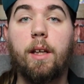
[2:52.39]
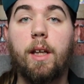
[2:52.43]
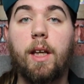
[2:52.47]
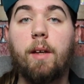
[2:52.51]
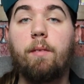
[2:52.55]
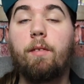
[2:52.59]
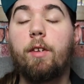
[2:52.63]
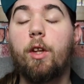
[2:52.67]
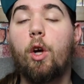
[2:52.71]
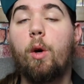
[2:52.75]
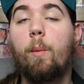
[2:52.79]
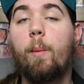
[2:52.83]

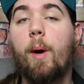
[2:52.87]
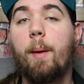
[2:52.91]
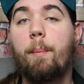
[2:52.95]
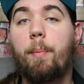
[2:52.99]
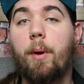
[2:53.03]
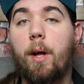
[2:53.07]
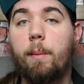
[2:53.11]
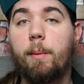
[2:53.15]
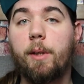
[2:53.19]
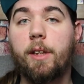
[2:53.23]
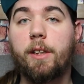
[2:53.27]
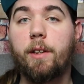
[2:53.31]
Even though my
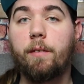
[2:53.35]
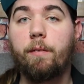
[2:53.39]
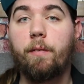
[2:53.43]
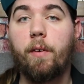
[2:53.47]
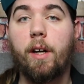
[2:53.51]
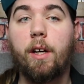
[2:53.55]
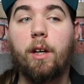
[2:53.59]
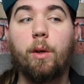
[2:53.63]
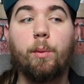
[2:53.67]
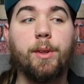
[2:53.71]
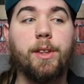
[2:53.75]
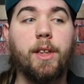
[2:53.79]
public
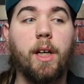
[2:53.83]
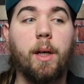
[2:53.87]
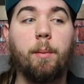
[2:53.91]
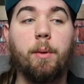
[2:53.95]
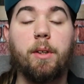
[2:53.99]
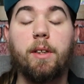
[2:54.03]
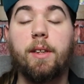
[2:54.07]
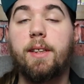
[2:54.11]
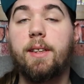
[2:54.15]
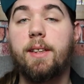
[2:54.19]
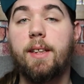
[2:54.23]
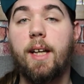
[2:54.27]
defender was
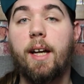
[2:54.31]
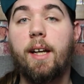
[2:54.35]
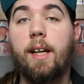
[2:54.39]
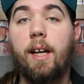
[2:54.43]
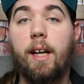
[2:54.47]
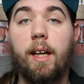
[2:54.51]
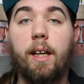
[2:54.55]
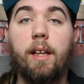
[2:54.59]
able to send